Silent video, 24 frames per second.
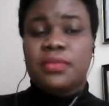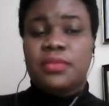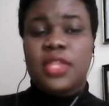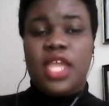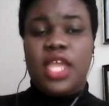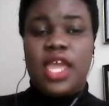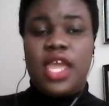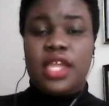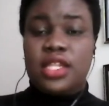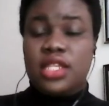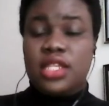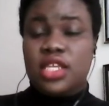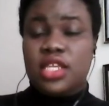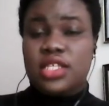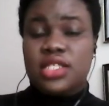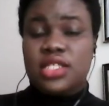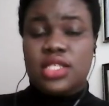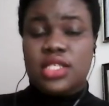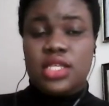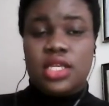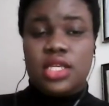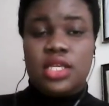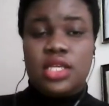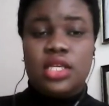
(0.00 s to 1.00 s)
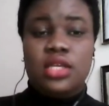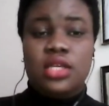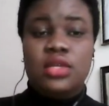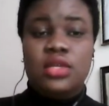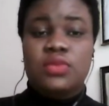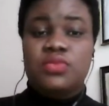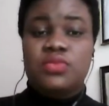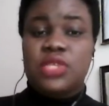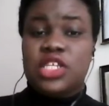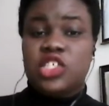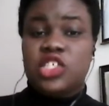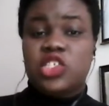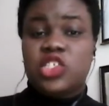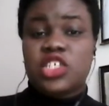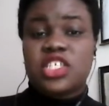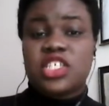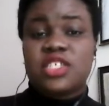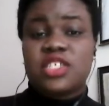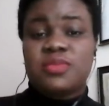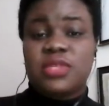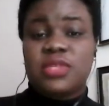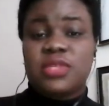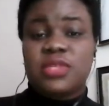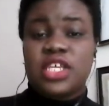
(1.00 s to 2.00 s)
ethnicity,
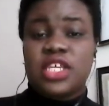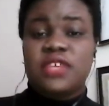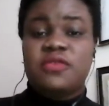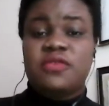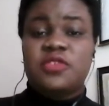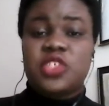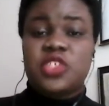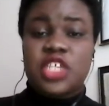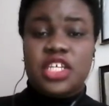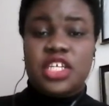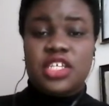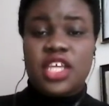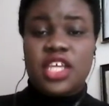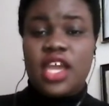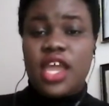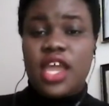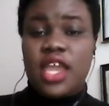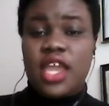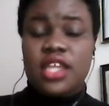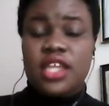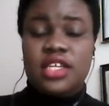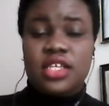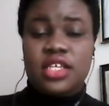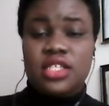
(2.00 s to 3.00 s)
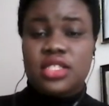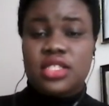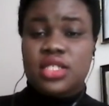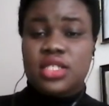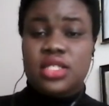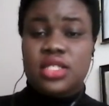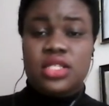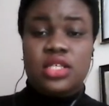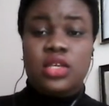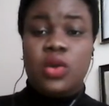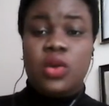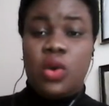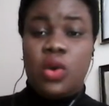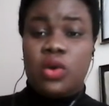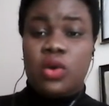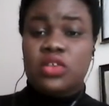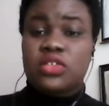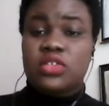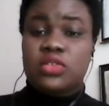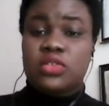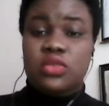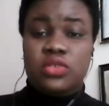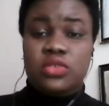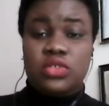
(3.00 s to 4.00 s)
religious belief, gender identity, or
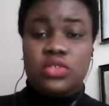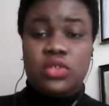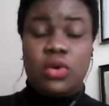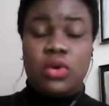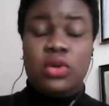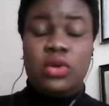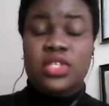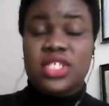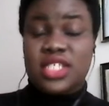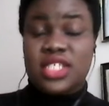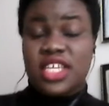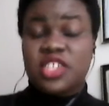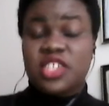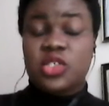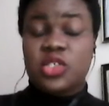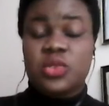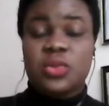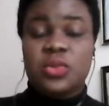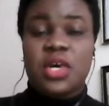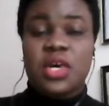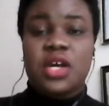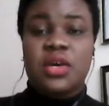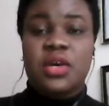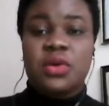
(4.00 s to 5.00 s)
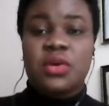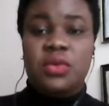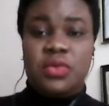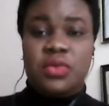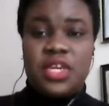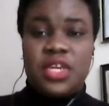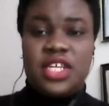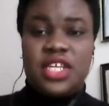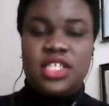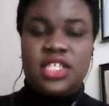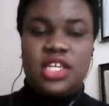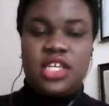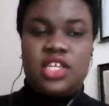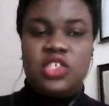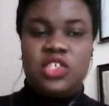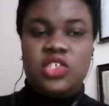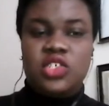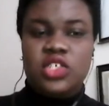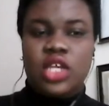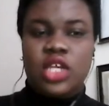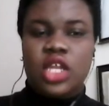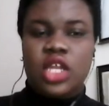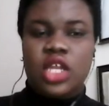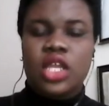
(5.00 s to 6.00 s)
sexual
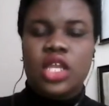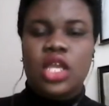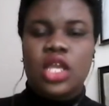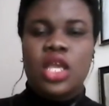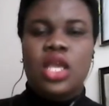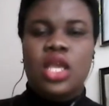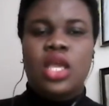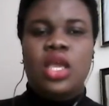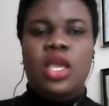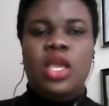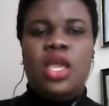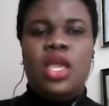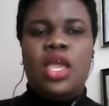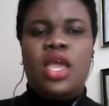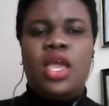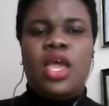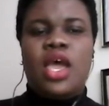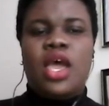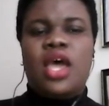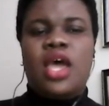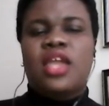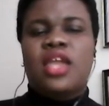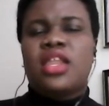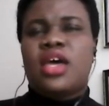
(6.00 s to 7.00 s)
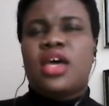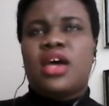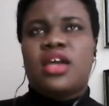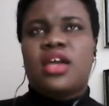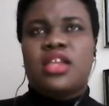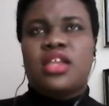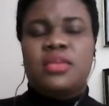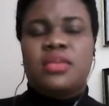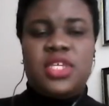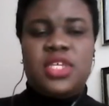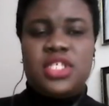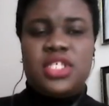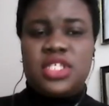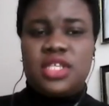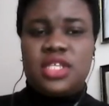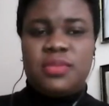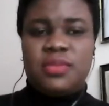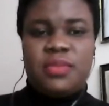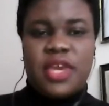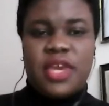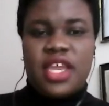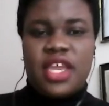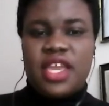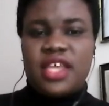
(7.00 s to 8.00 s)
orientation. And
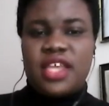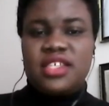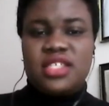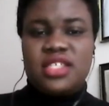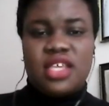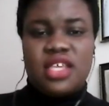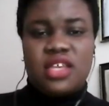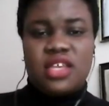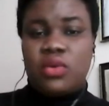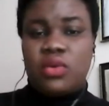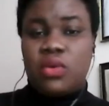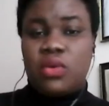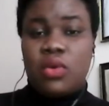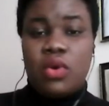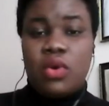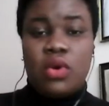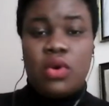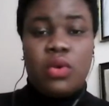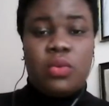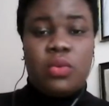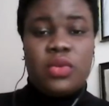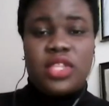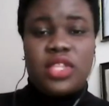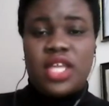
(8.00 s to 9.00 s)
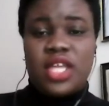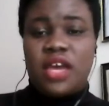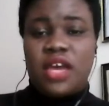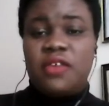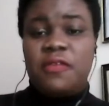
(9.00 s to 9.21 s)
implicit bias can occur without